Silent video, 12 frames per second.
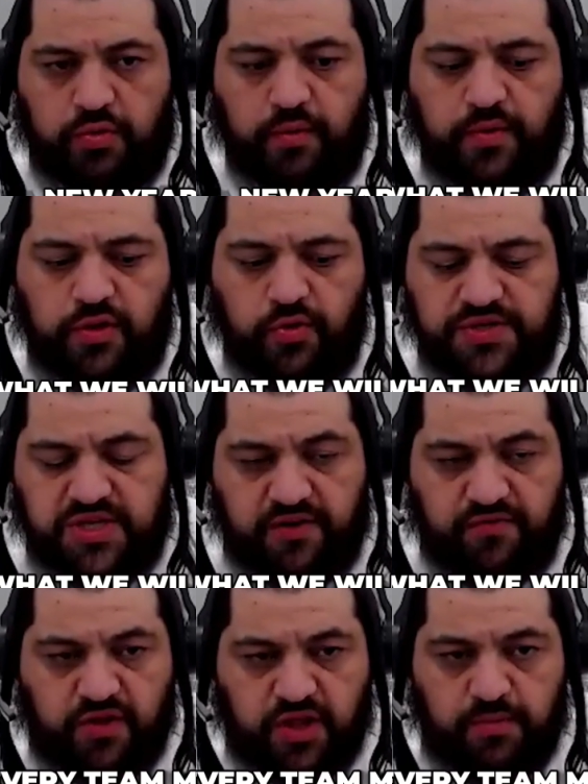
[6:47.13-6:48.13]
What we will do
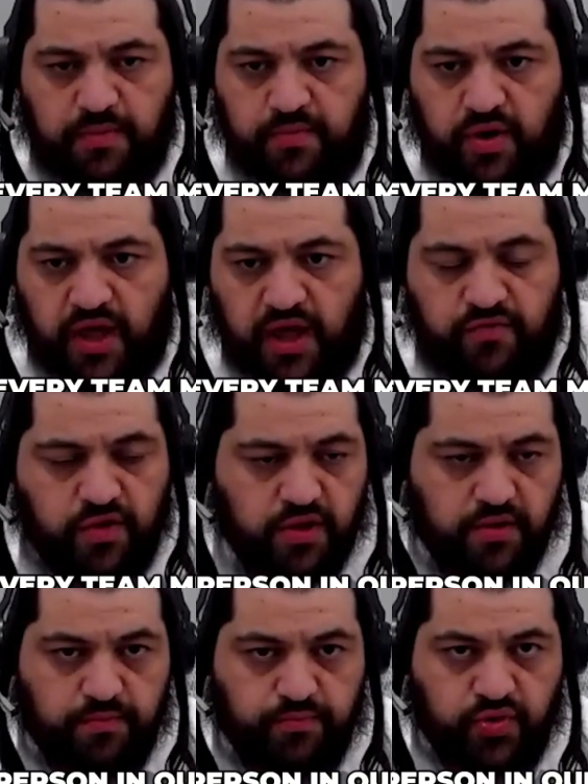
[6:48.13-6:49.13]
is every team member,
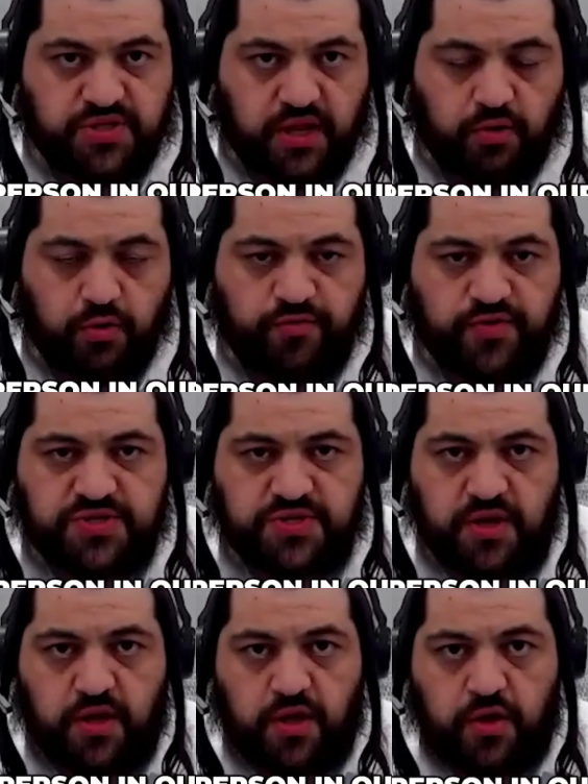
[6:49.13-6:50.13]
every person in our
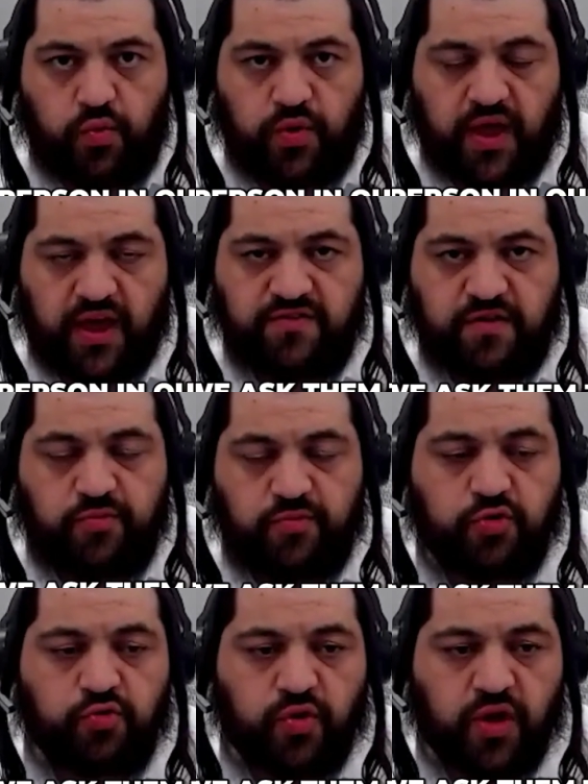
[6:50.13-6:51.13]
office, we ask
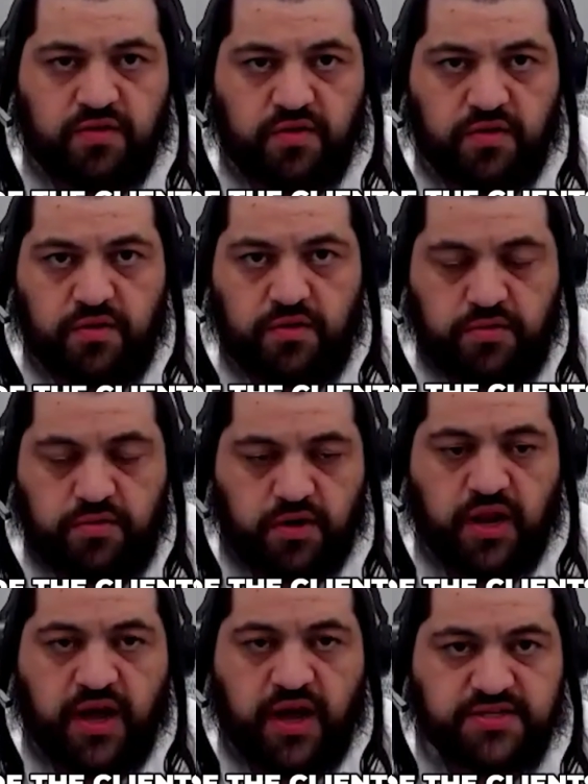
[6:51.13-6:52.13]
them to grade
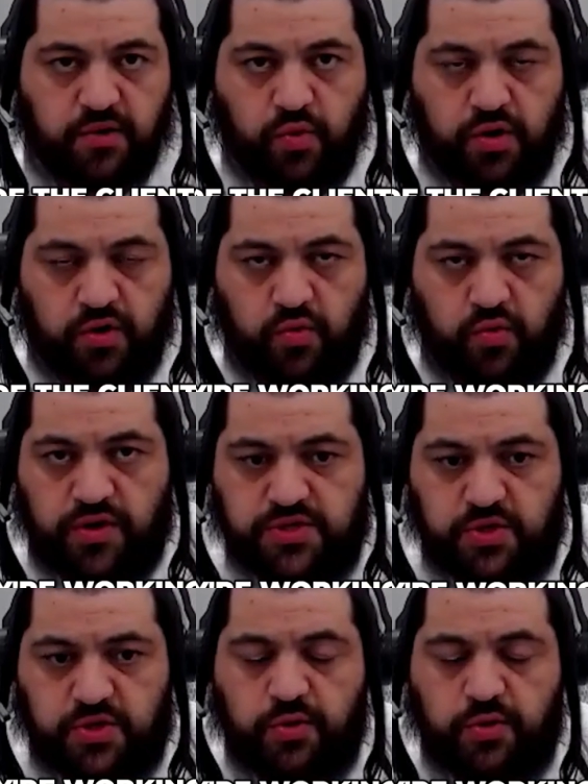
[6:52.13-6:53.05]
the clients that they're working with.